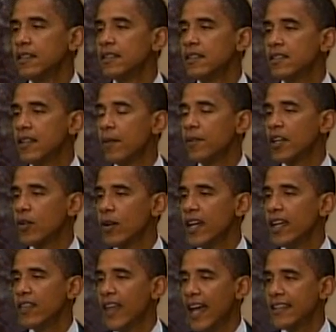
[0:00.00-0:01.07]
To some
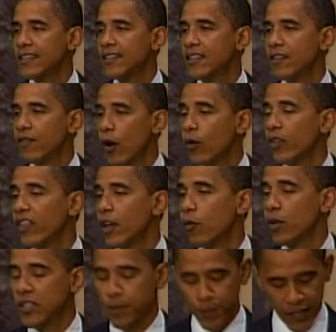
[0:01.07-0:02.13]
degree, that's the vote that
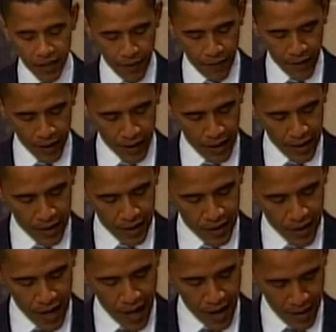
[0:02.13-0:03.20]
was specifically
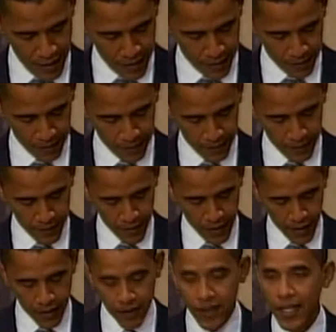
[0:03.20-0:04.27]
designed.
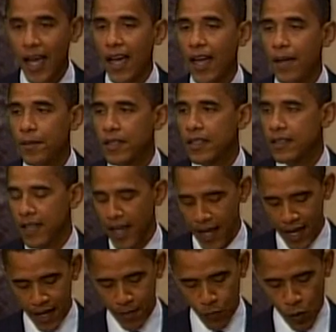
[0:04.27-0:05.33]
It's time to
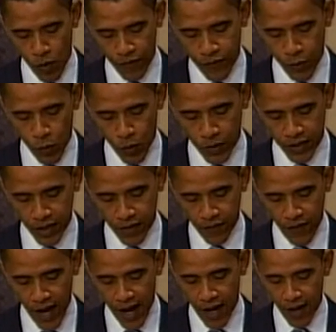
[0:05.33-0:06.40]
add more fuel to the
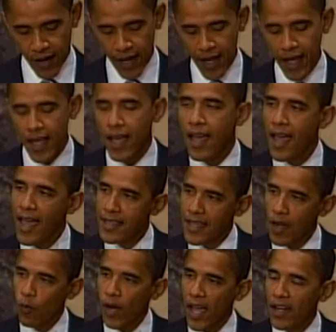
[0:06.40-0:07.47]
fire. And
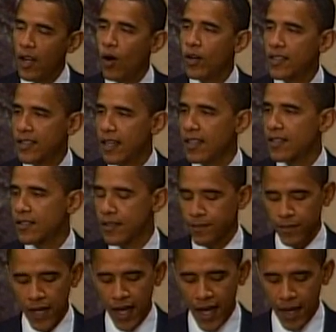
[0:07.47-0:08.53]
yet what I know is this:
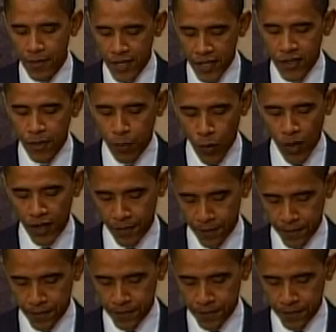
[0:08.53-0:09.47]
I am disappointed